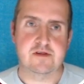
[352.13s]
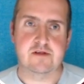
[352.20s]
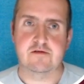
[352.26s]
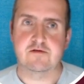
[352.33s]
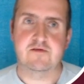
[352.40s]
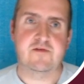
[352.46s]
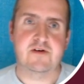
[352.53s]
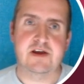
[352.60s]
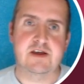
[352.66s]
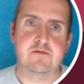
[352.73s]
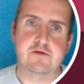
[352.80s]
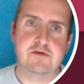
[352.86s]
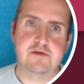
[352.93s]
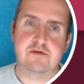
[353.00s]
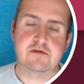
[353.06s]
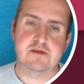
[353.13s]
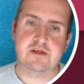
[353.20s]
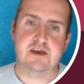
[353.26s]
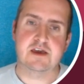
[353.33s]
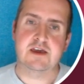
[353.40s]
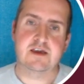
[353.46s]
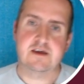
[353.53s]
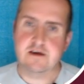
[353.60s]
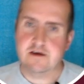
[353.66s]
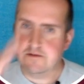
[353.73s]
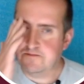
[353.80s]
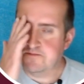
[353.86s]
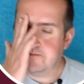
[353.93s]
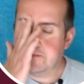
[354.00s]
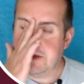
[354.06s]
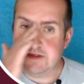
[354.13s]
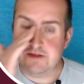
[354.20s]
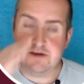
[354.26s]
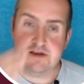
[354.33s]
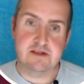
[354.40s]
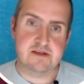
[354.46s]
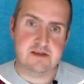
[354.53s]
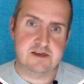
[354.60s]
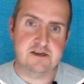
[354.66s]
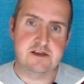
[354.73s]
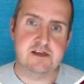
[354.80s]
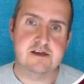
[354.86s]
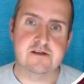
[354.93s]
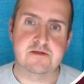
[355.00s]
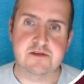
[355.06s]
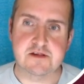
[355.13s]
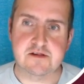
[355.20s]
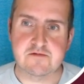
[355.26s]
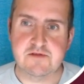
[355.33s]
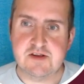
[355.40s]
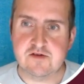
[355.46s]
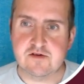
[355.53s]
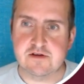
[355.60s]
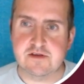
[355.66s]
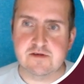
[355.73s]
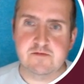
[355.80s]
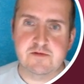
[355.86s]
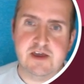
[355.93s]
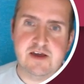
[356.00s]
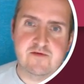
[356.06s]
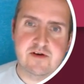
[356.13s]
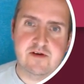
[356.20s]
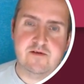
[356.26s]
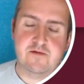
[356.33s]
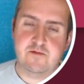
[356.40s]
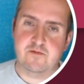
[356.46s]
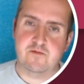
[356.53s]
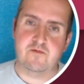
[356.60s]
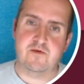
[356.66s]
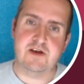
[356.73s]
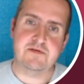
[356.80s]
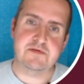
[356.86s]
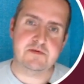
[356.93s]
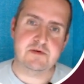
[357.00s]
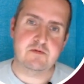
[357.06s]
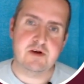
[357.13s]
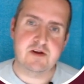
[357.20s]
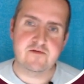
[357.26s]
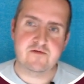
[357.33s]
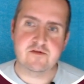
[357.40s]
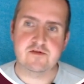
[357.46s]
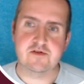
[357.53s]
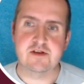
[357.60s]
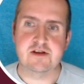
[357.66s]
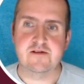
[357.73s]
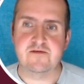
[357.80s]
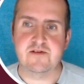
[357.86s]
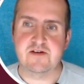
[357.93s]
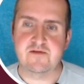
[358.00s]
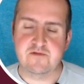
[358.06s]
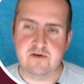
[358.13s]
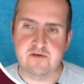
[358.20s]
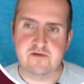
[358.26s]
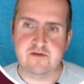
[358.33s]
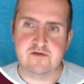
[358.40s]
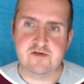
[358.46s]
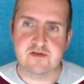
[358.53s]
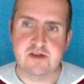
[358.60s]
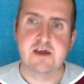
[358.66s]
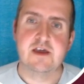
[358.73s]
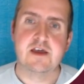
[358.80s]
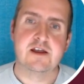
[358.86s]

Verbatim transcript: So if I want to say, um, as you can see here in the screenshot, we have a 5.3.1 version and a 5.4 version.